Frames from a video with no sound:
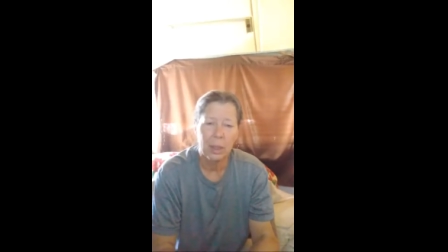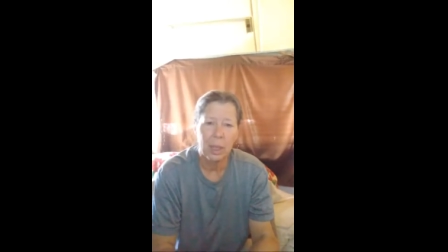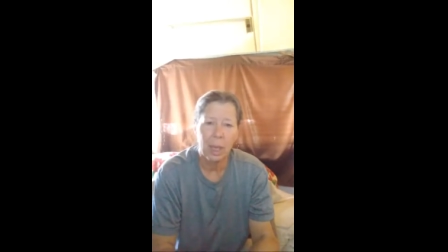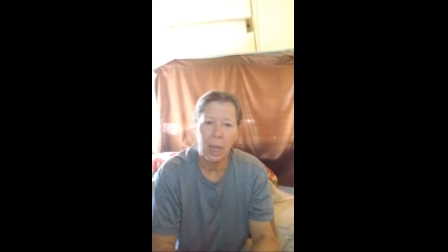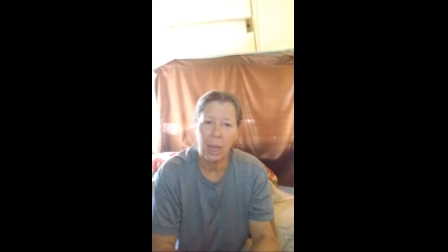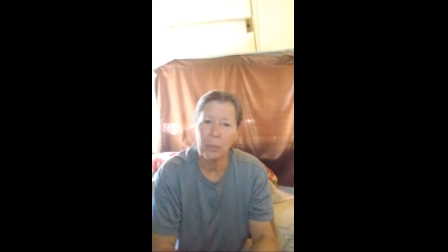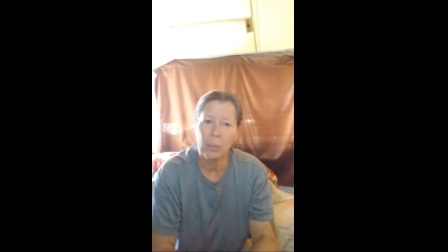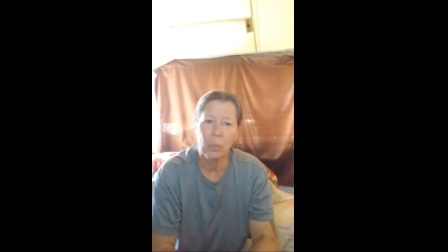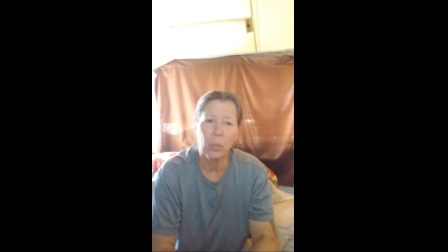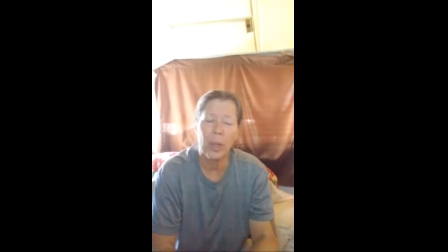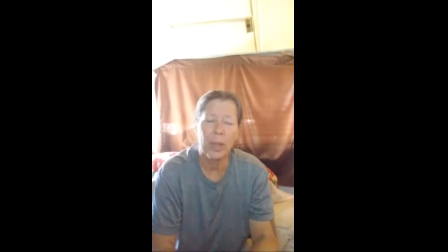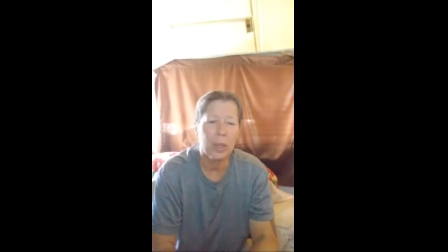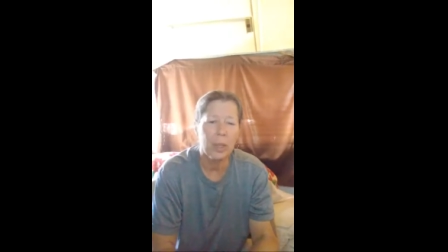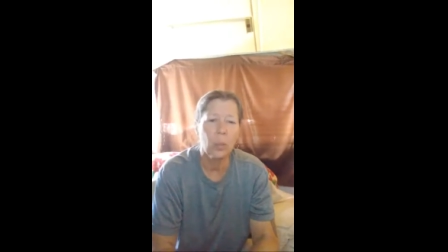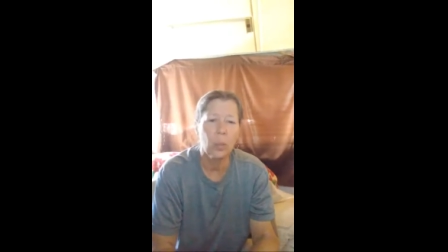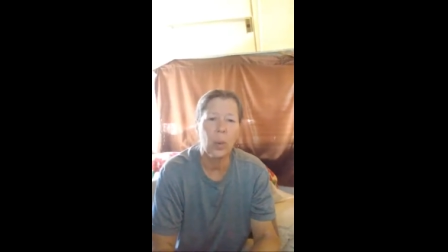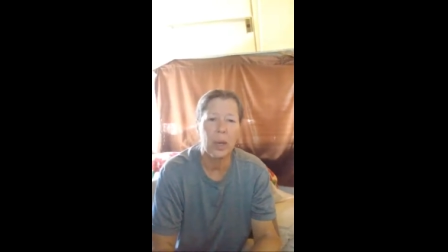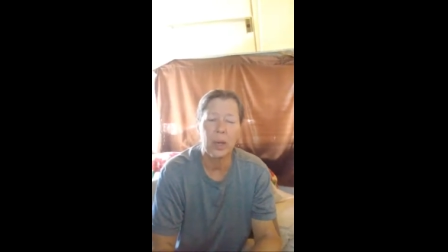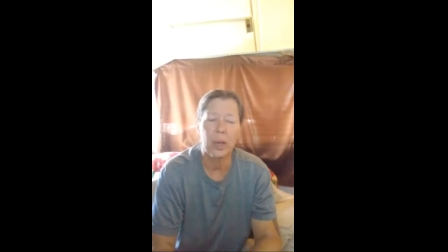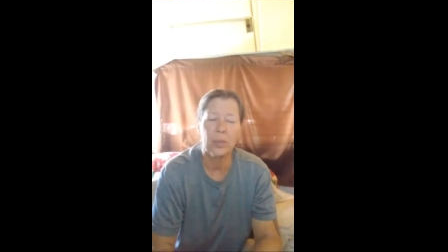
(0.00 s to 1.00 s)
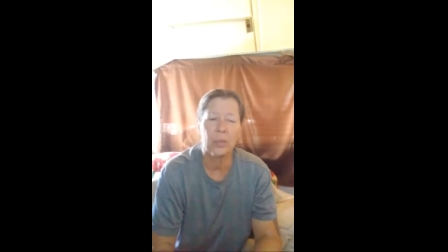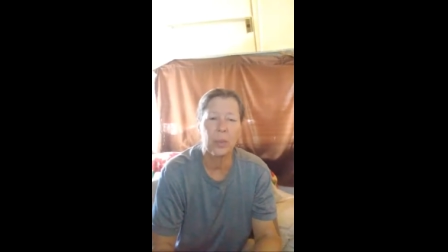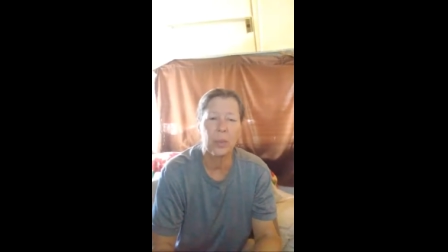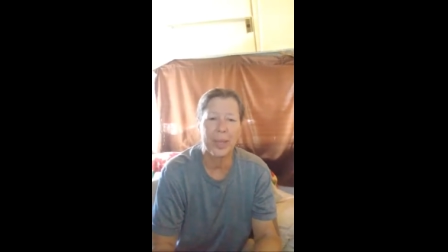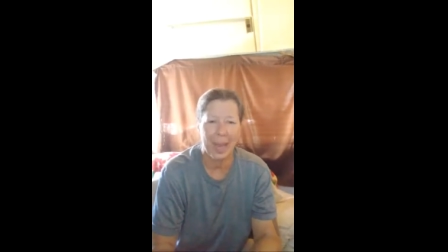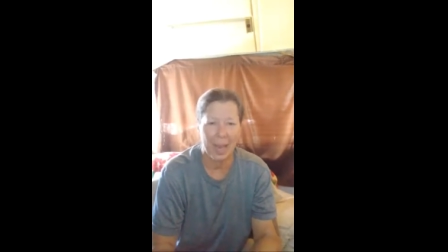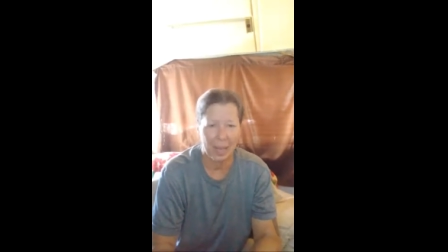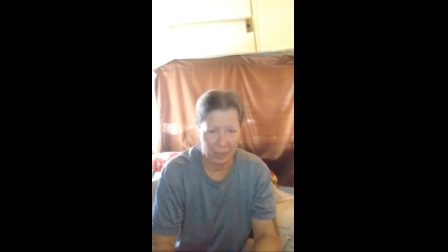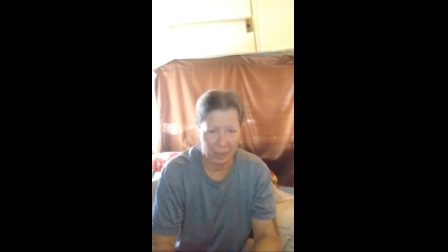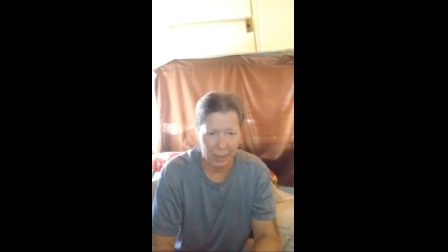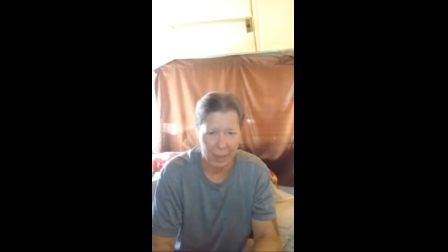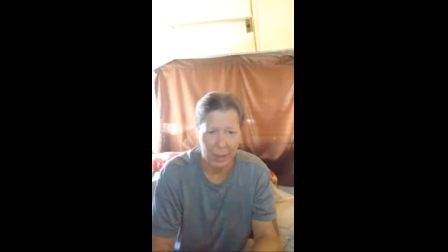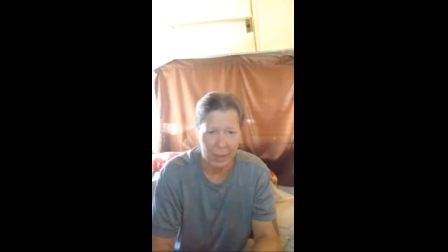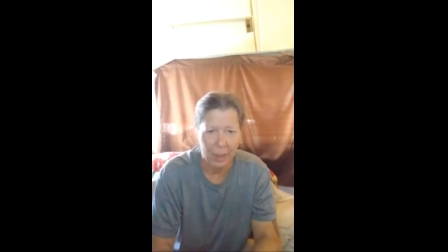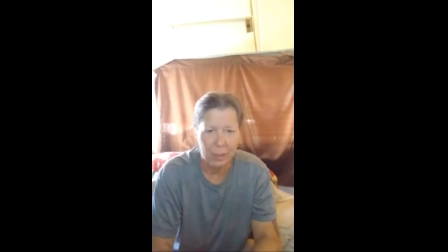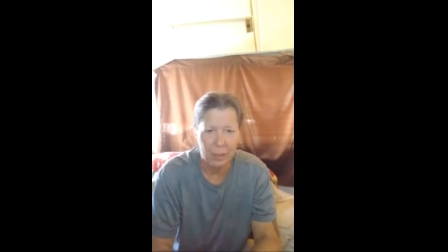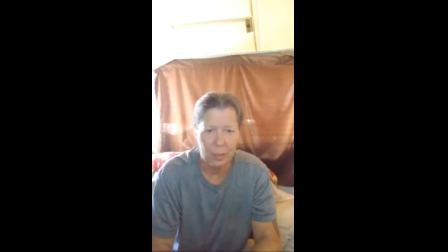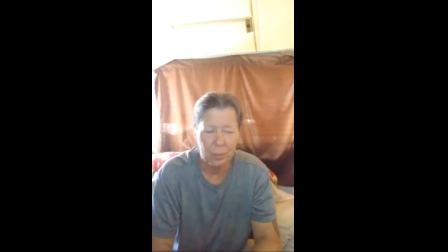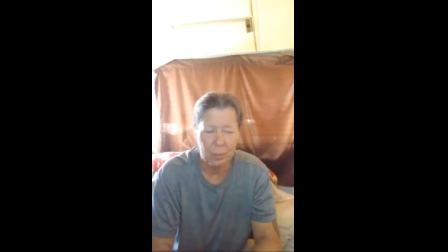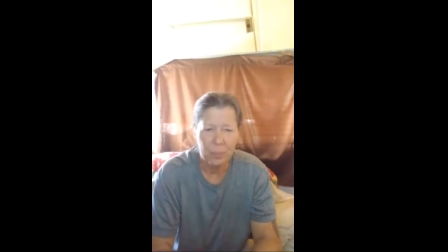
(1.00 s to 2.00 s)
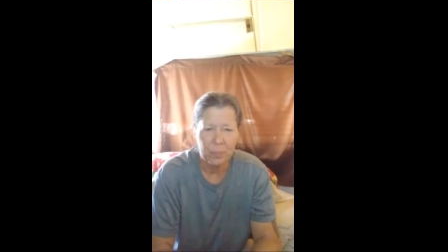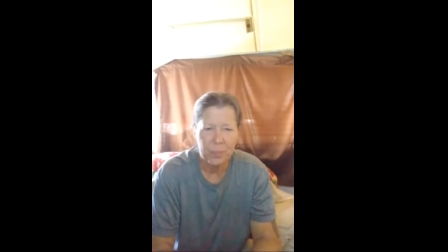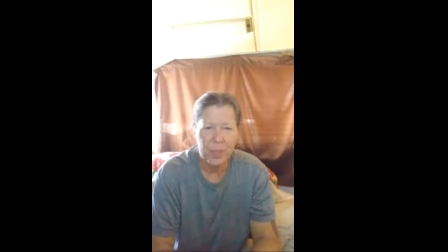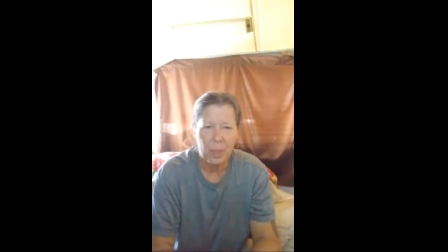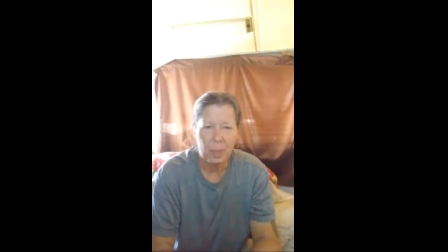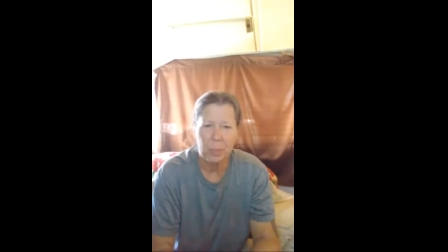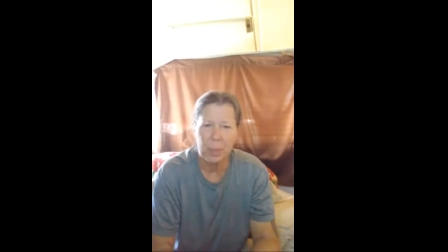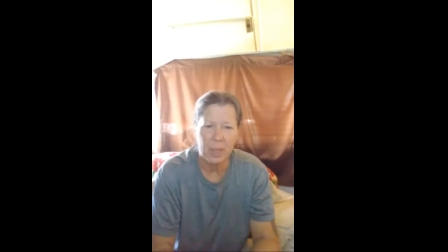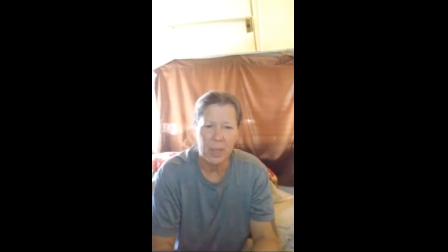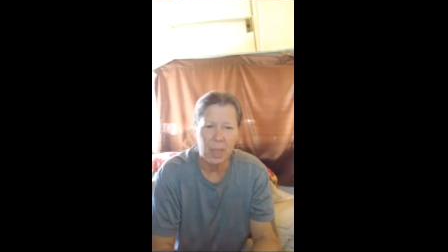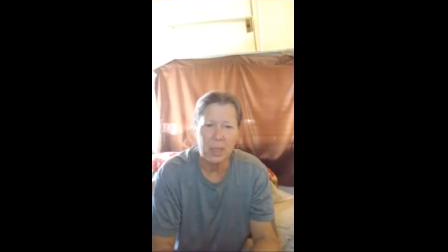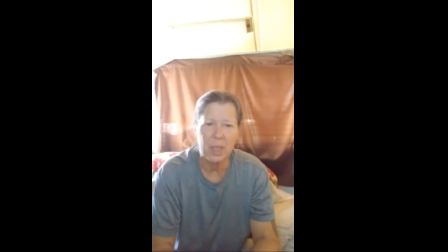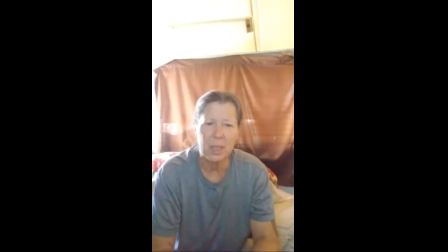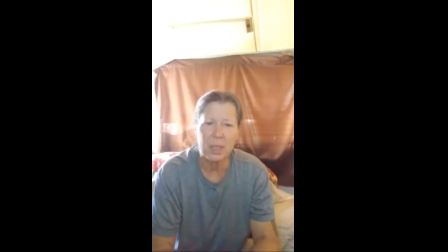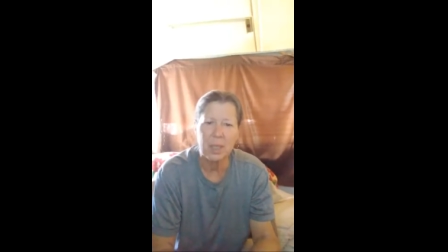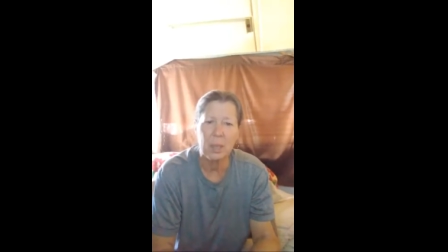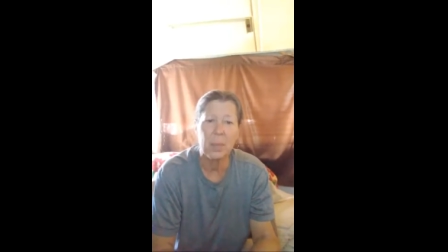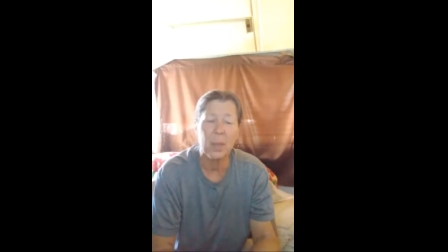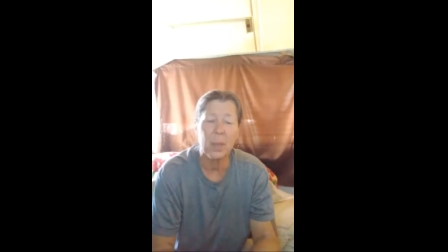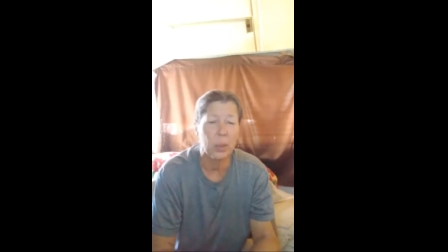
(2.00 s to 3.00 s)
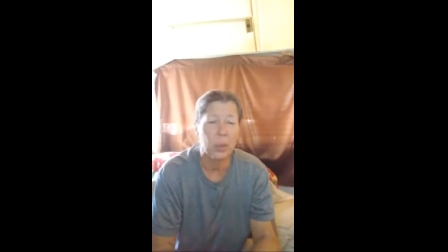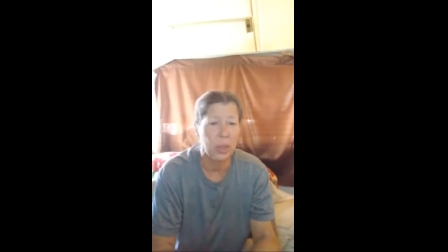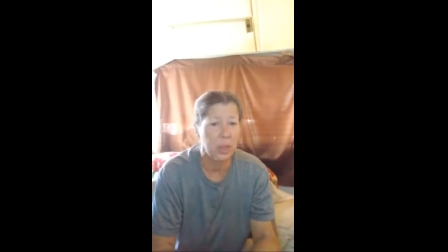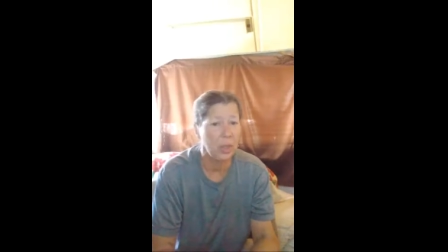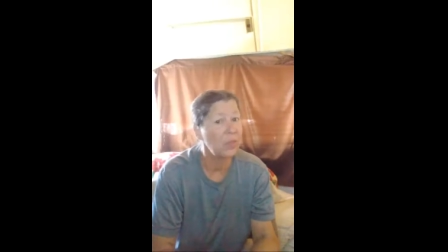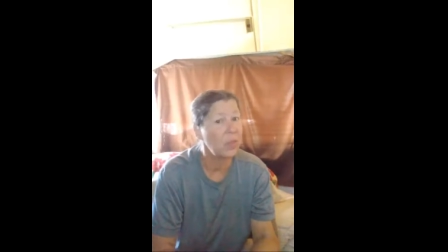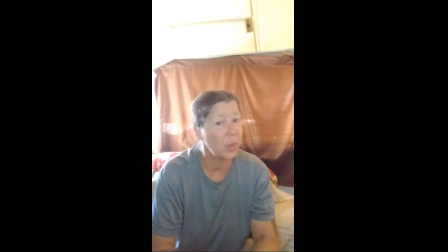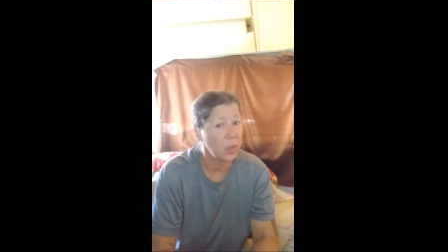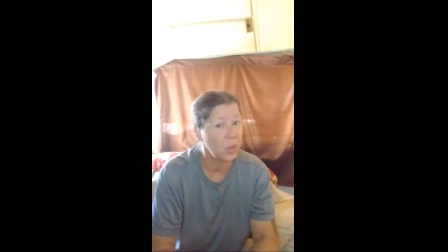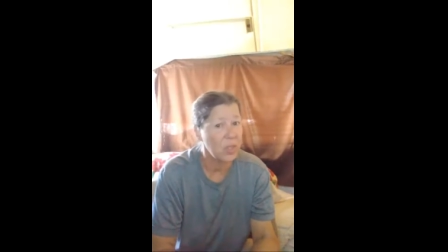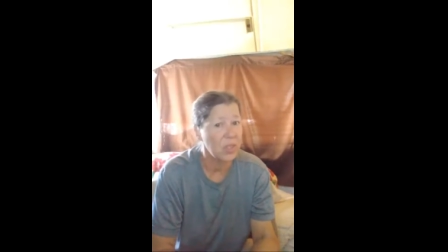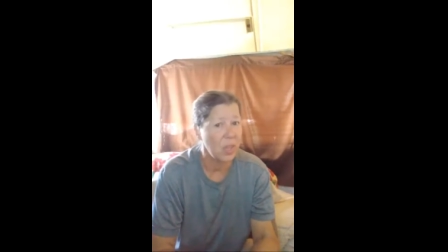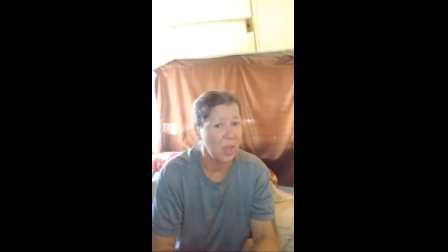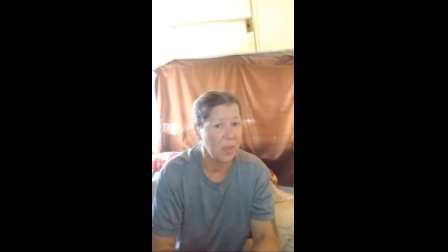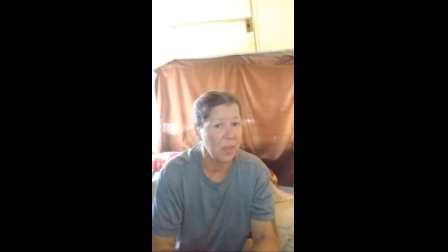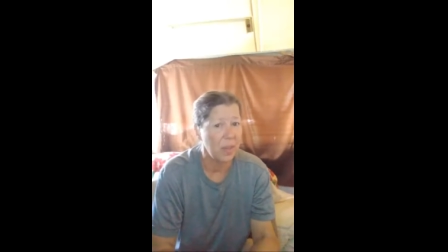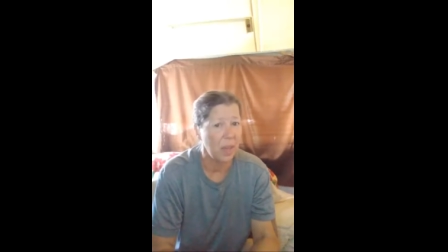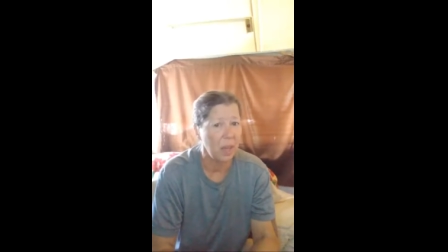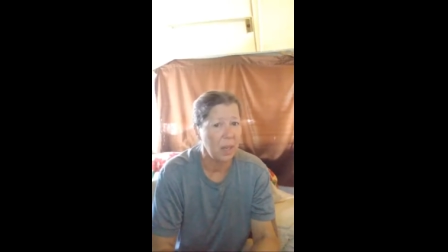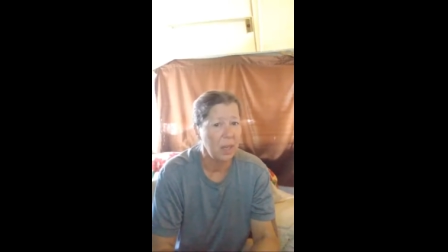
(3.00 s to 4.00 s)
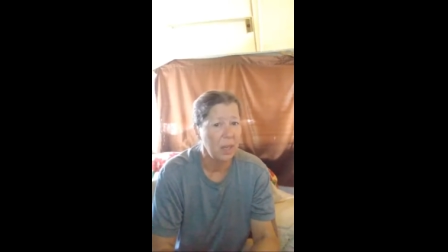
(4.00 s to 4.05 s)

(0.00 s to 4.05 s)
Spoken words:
I'm well aware of reality, but that doesn't mean we're going to focus on that,